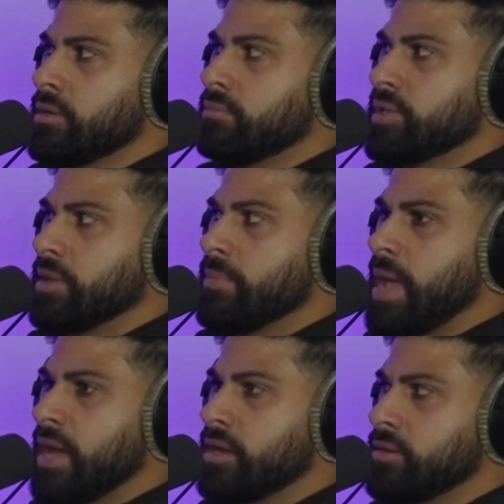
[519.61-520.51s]
but the
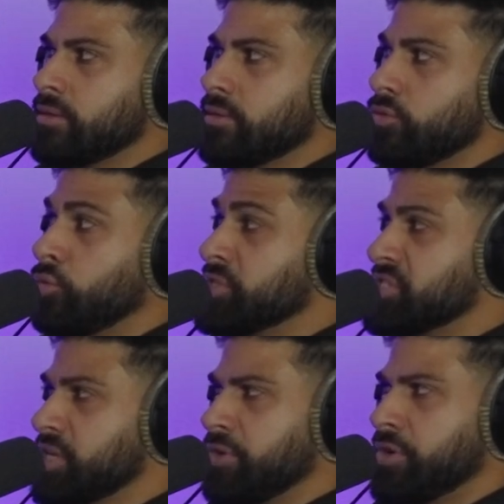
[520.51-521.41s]
man who was a
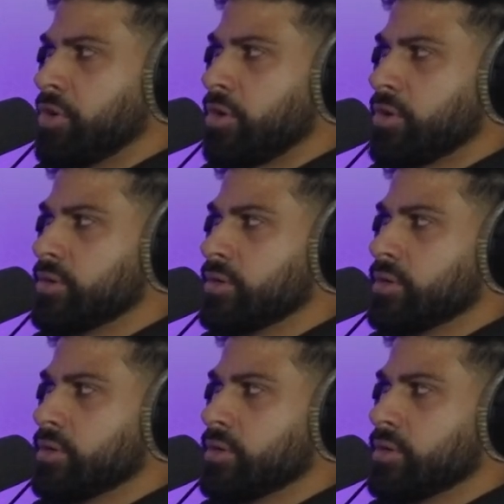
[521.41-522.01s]
security guard